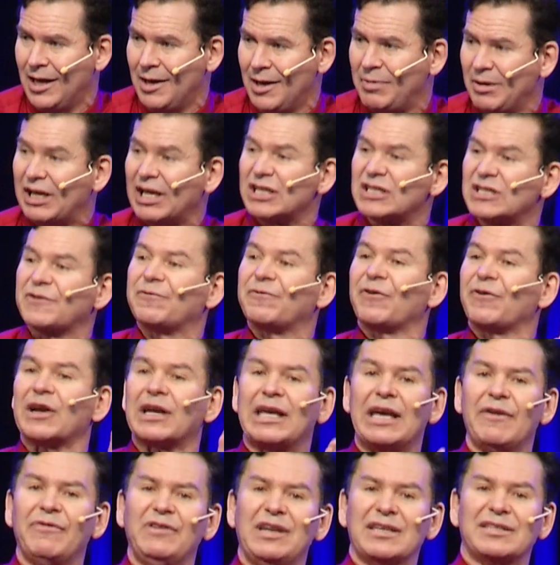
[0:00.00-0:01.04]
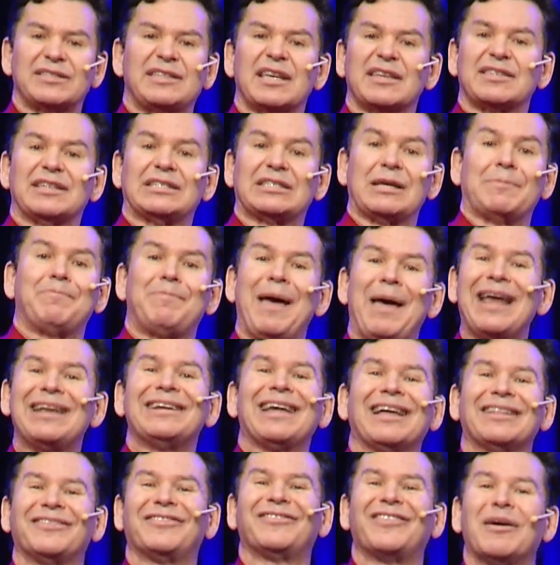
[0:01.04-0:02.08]
Because forgiveness doesn't depend
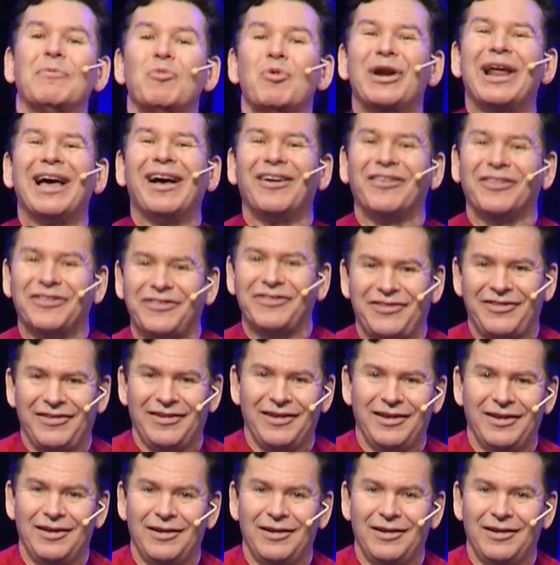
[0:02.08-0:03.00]
on someone else,